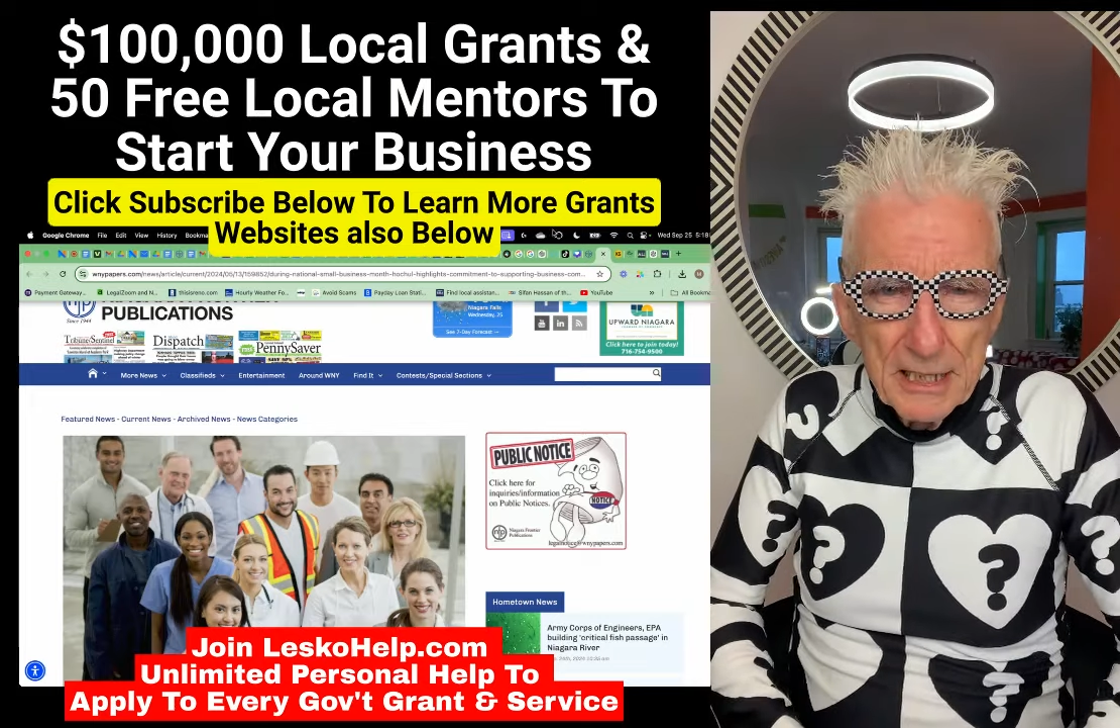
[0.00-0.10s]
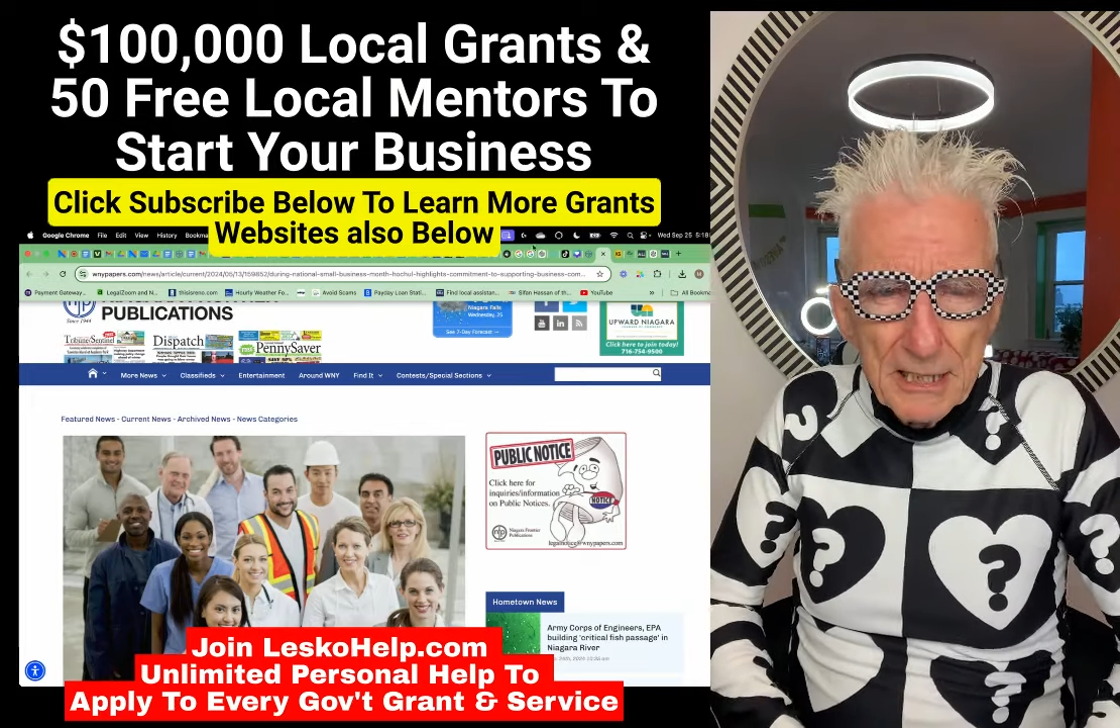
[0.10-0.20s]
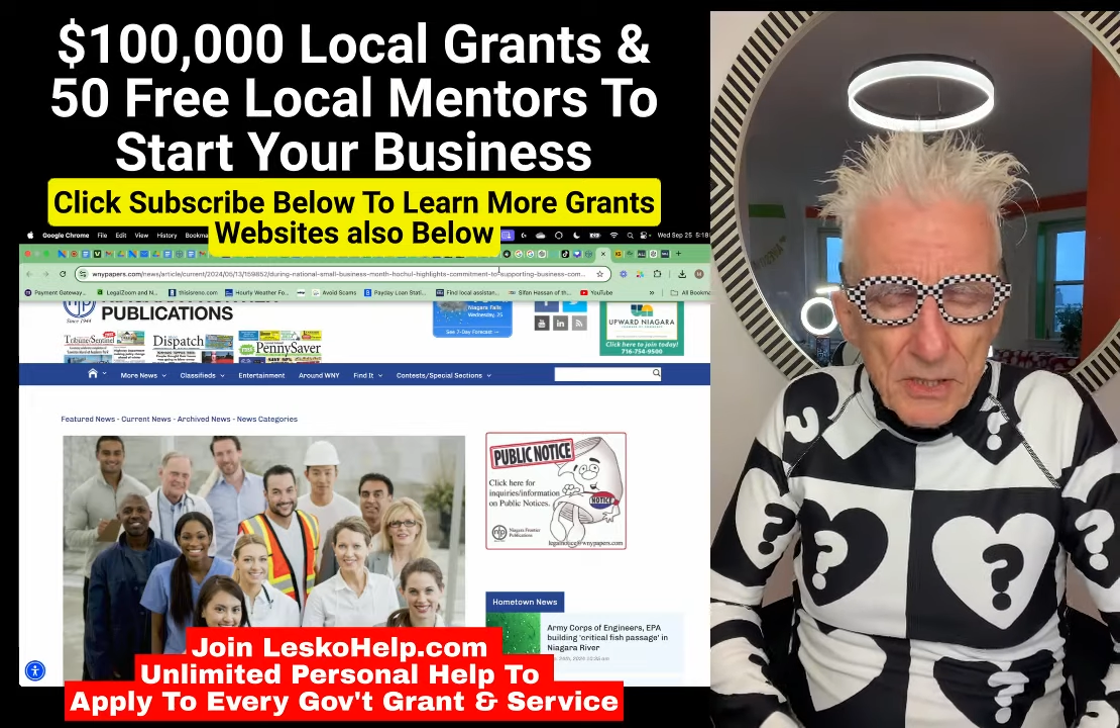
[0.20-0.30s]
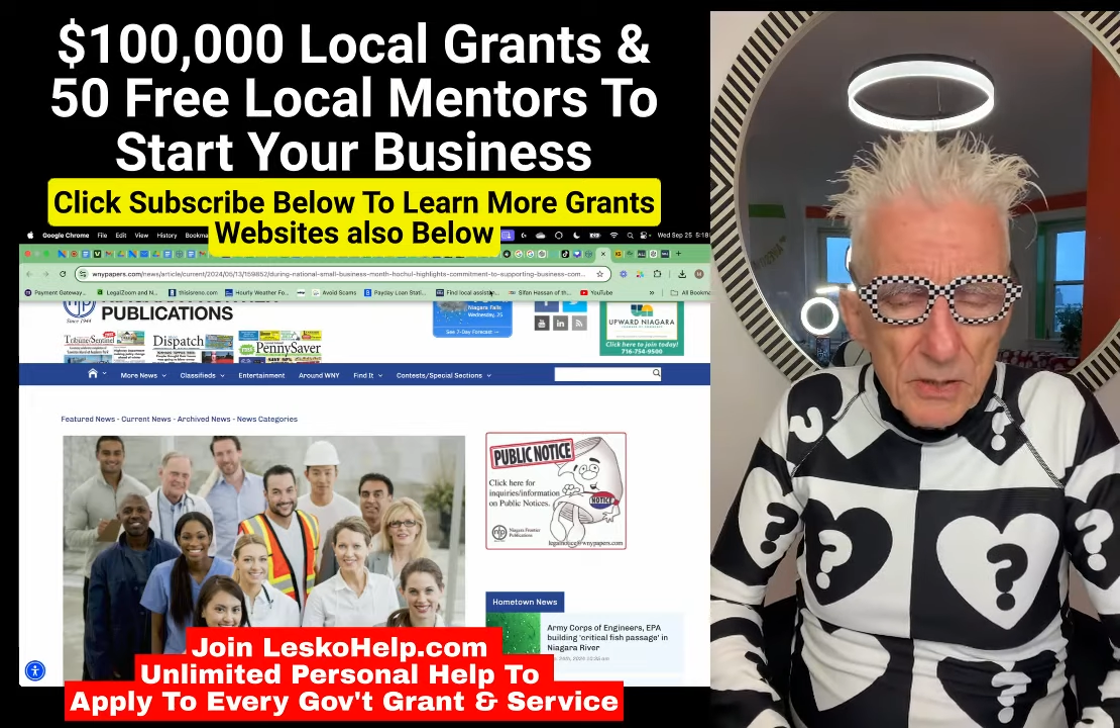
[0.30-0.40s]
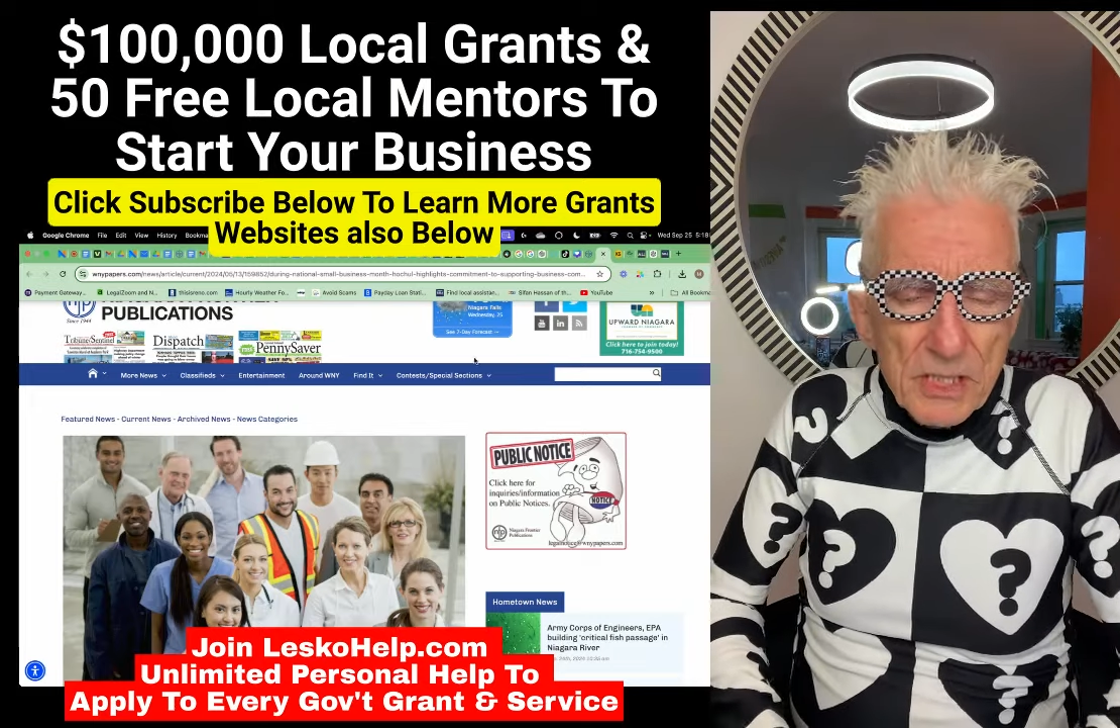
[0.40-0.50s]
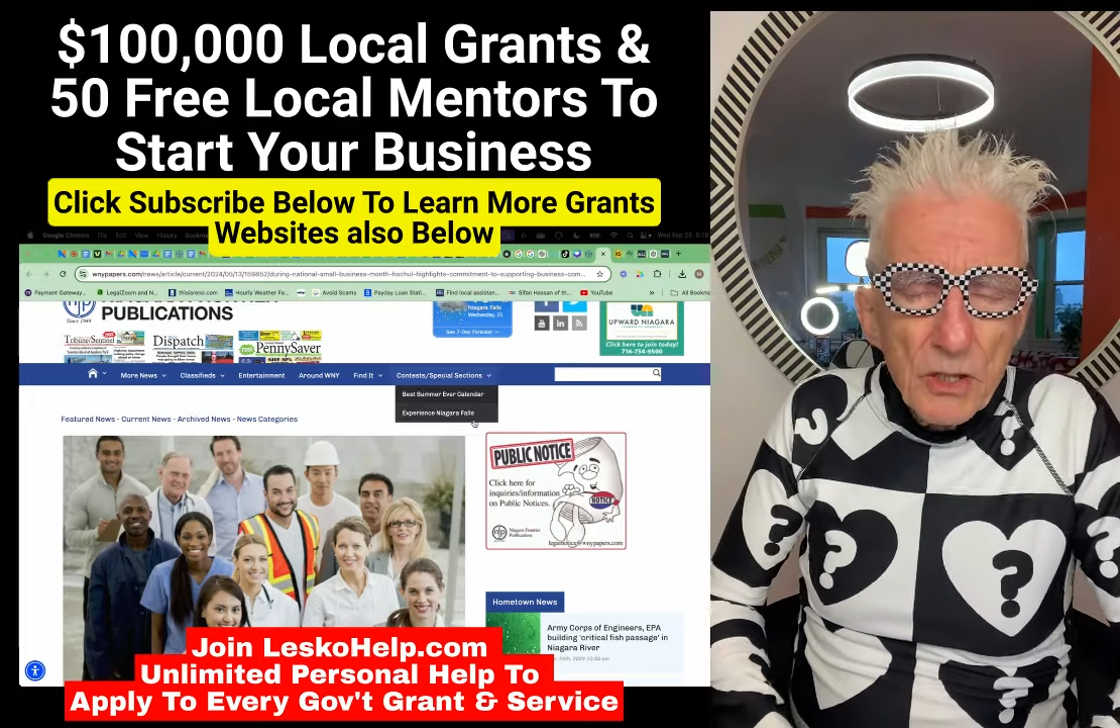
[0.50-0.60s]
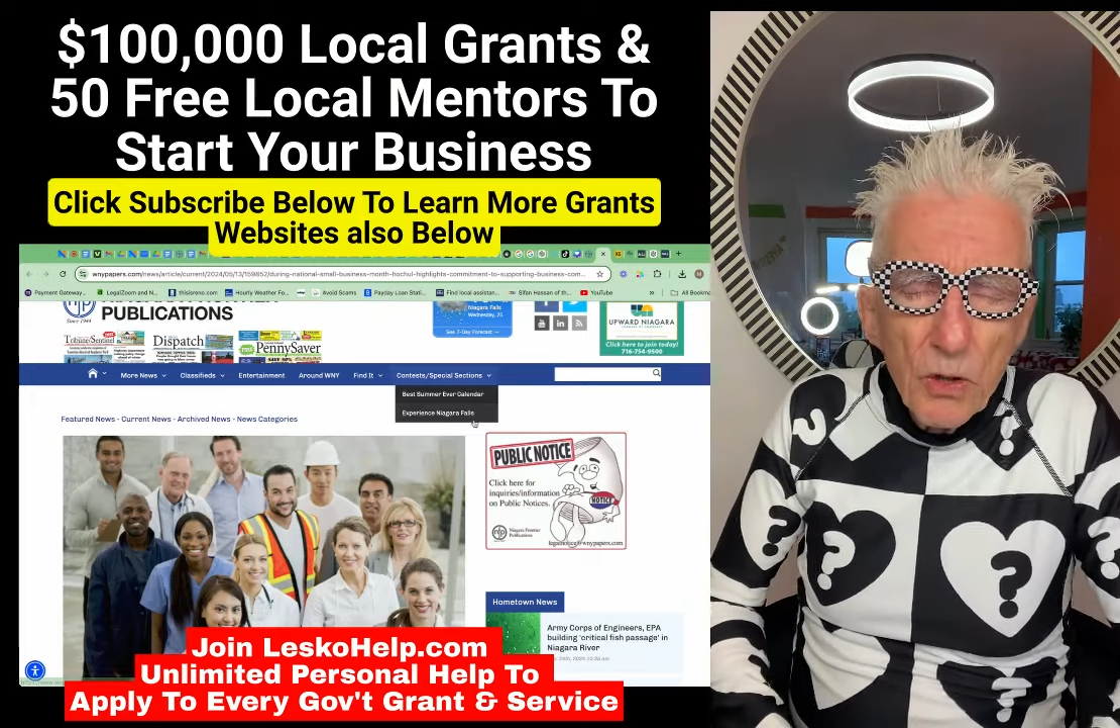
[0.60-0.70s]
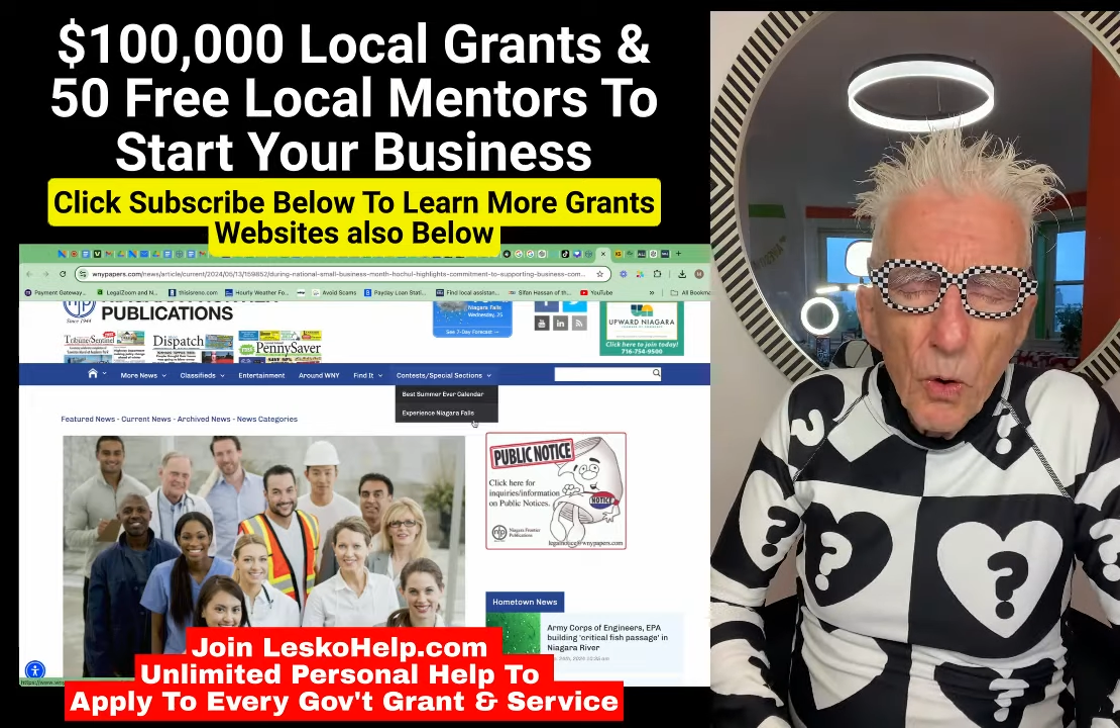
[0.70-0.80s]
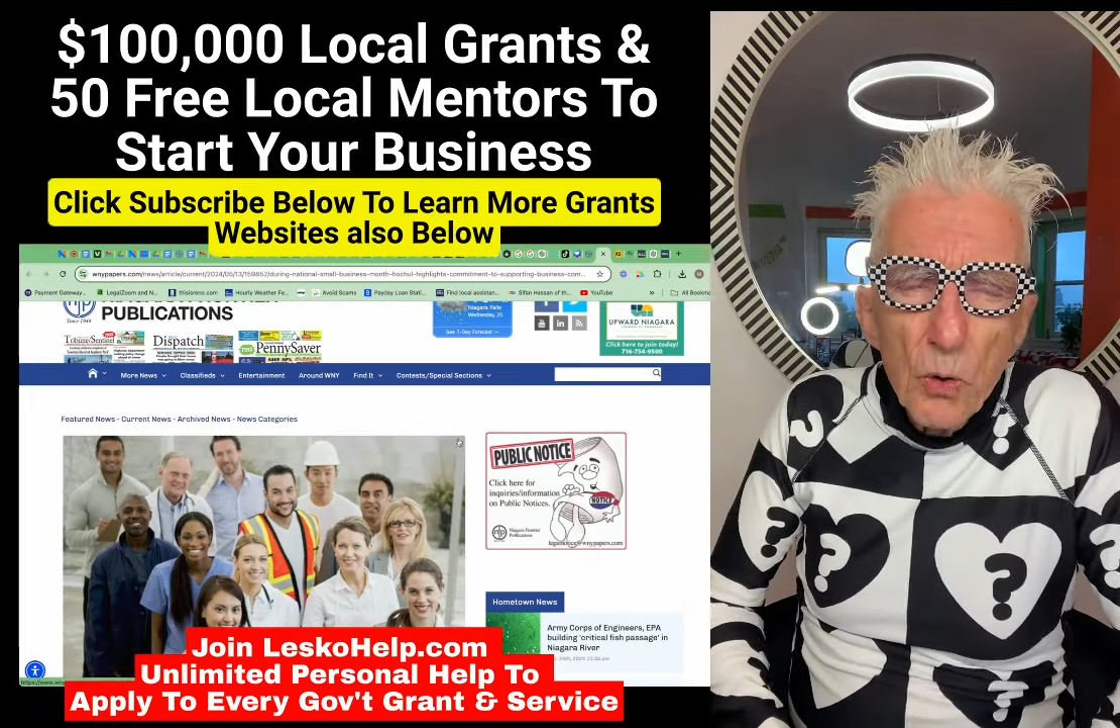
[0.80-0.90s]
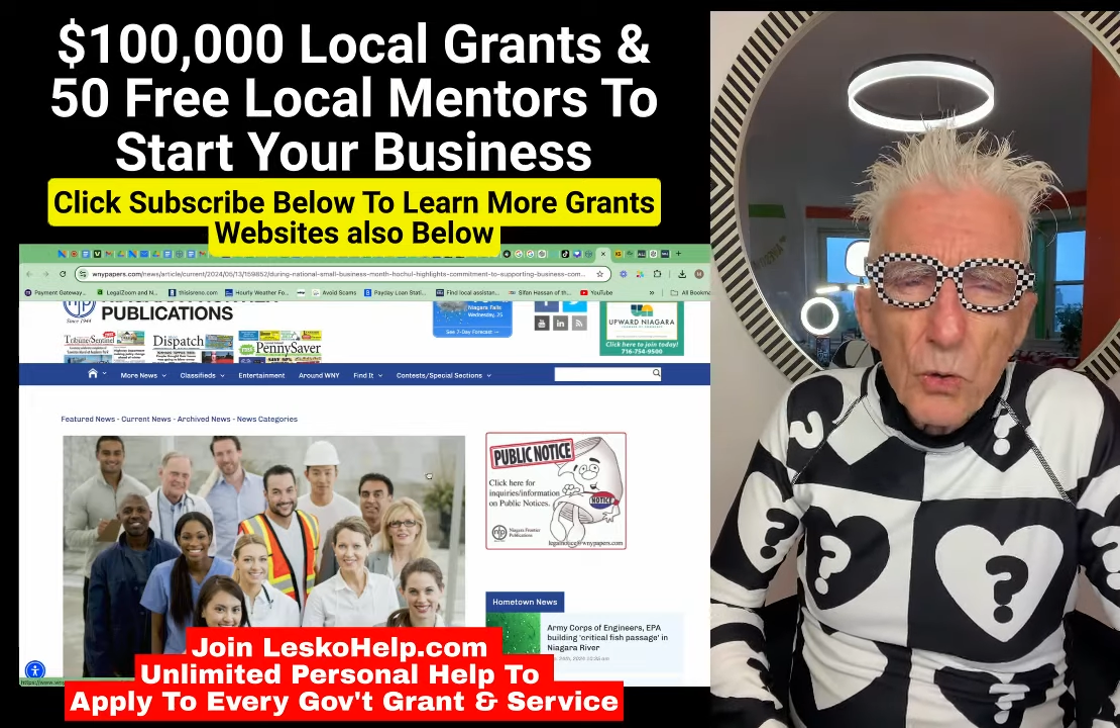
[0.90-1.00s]
So it's
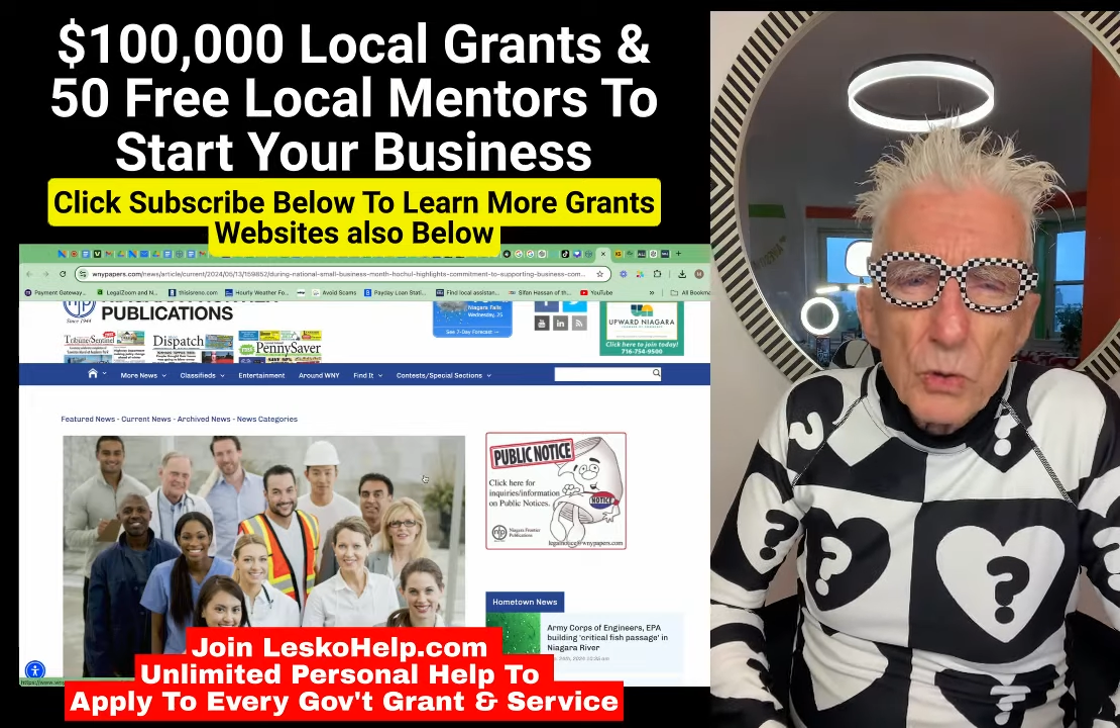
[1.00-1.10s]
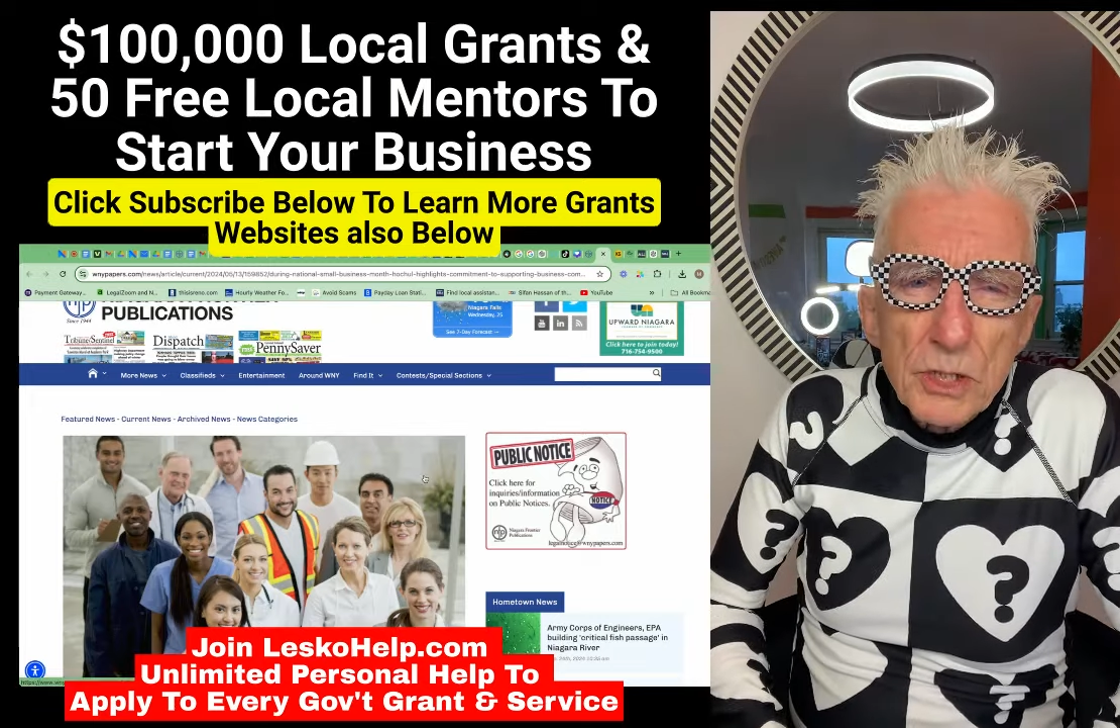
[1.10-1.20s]
local